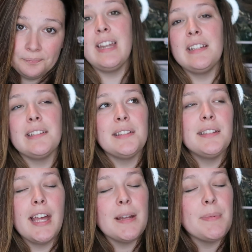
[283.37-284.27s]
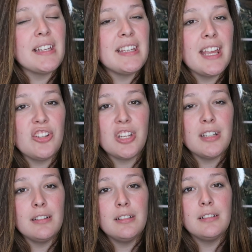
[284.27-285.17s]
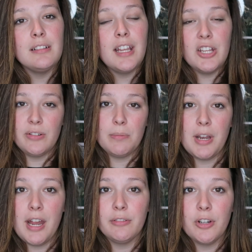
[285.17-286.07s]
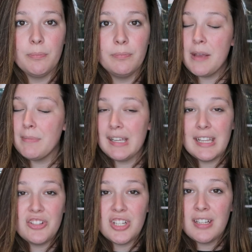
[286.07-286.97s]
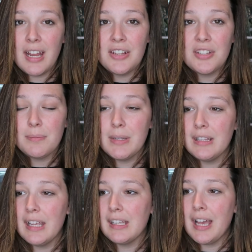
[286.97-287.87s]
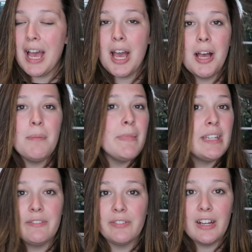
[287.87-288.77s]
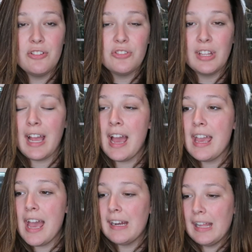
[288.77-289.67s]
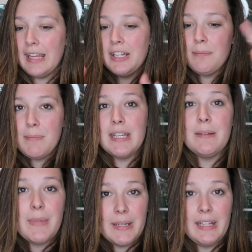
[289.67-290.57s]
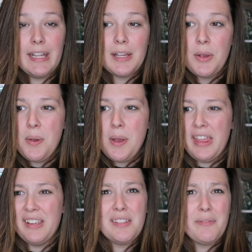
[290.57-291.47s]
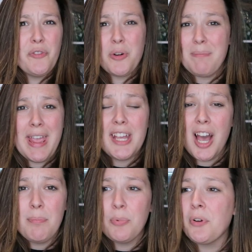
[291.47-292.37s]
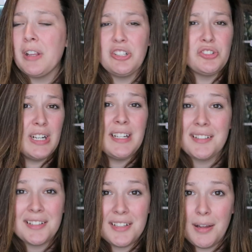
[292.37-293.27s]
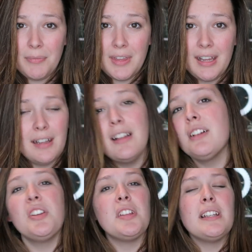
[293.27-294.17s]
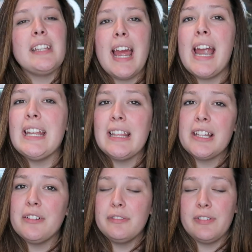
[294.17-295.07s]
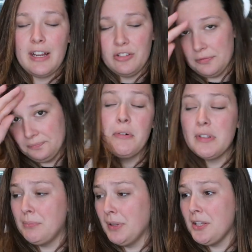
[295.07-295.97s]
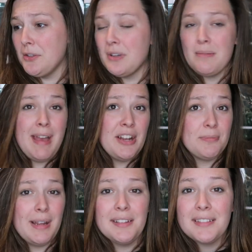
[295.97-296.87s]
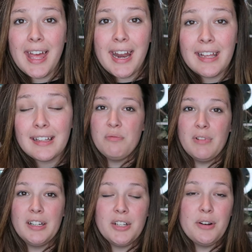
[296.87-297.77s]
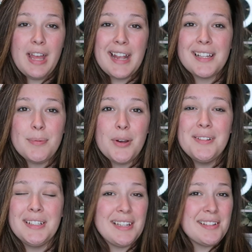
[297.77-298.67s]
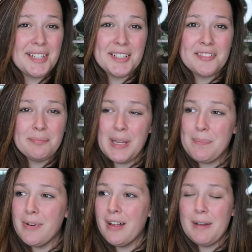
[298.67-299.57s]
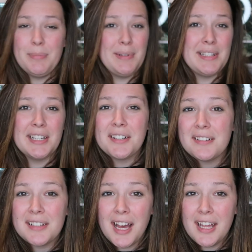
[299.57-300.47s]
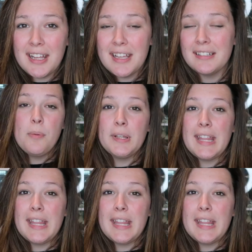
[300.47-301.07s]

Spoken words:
That is to set up a kitchen in your reptile room. And by kitchen, I just mean like a mini fridge. Like I had a little mini, like think it was for makeup or like drinks or something. It was a tiny little fridge. It was blue. It matched my aesthetic. When I'd go to expos and get stickers from people, I'd put my stickers on it.